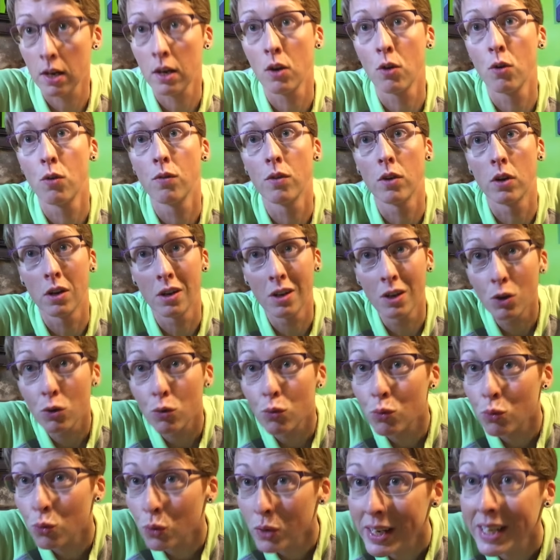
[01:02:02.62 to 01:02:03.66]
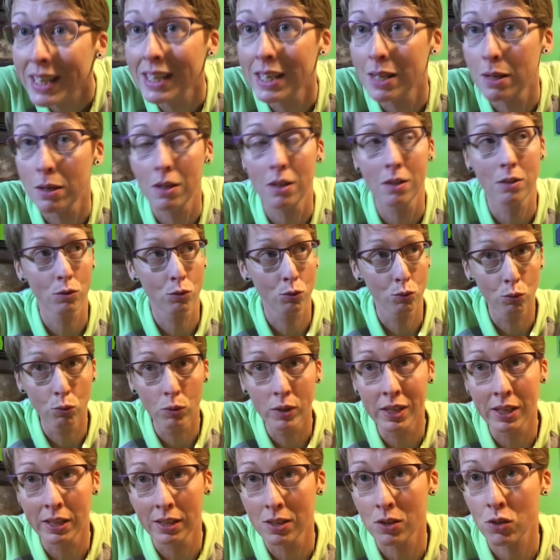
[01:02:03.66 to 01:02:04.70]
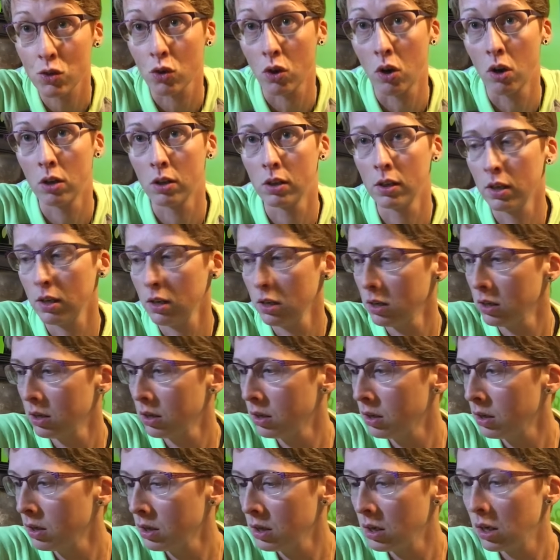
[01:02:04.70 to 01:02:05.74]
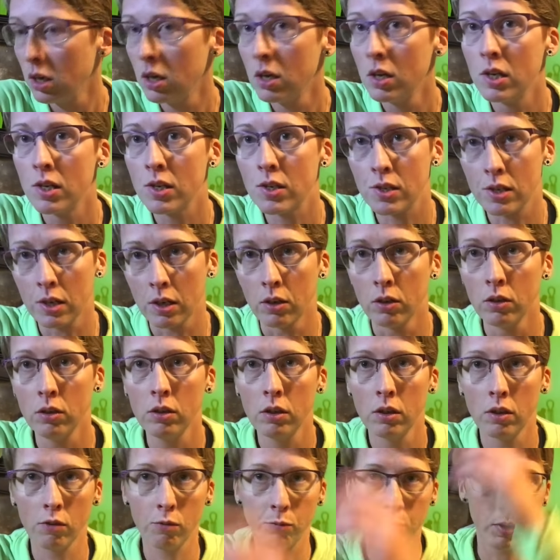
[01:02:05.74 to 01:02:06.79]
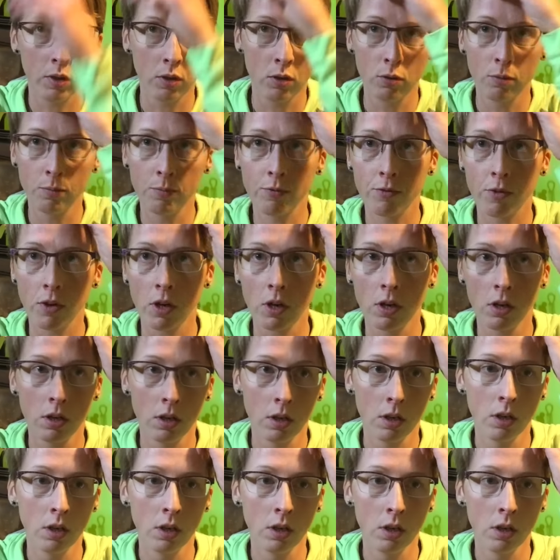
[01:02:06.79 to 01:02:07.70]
hangover really, really strongly. Still, we've been home for